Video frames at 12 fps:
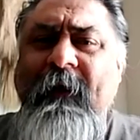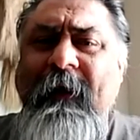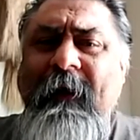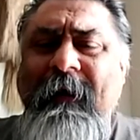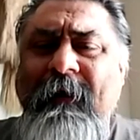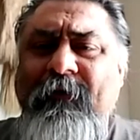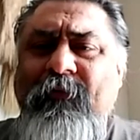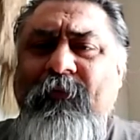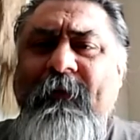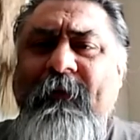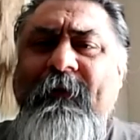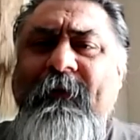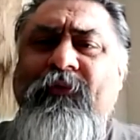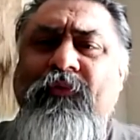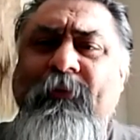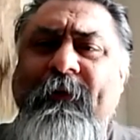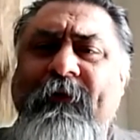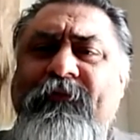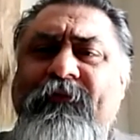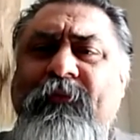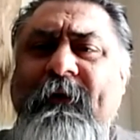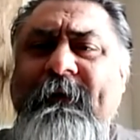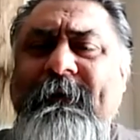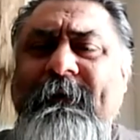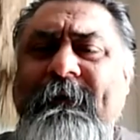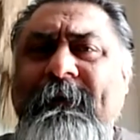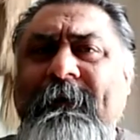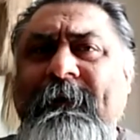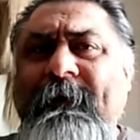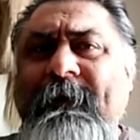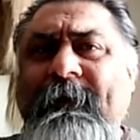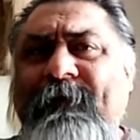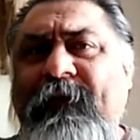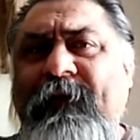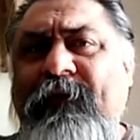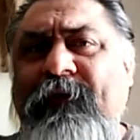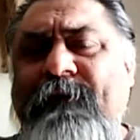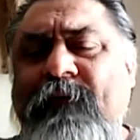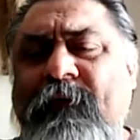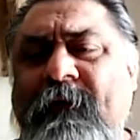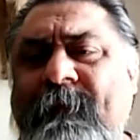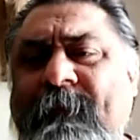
how you wear it, who wears what. If the uniform